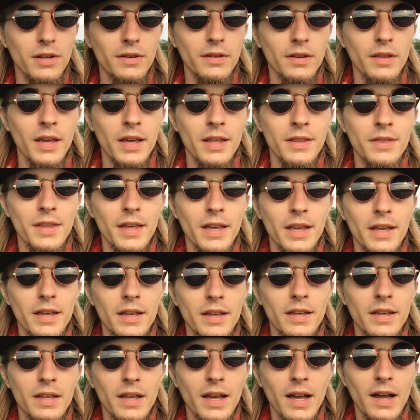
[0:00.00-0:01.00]
and then
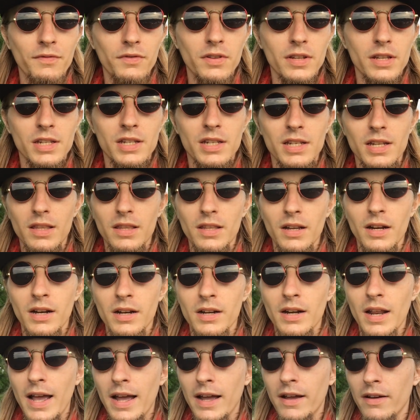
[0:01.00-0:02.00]
they have to sit there
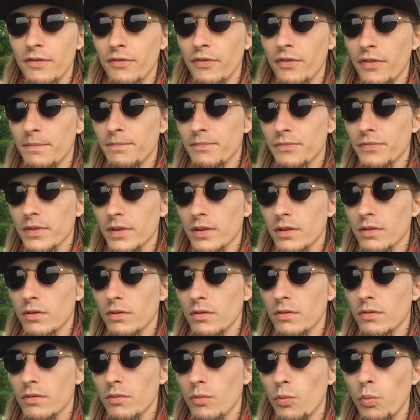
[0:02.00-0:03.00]
and have
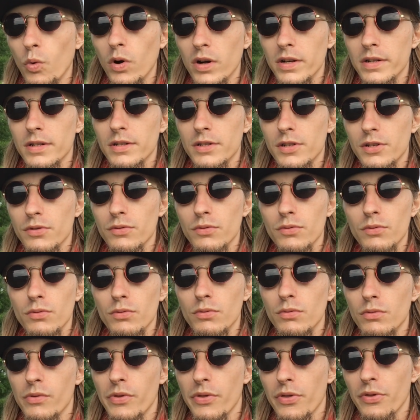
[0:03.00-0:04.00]
one
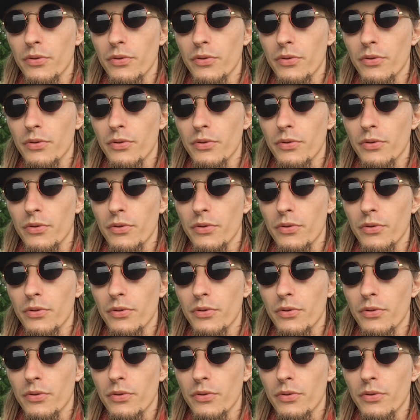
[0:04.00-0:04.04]
to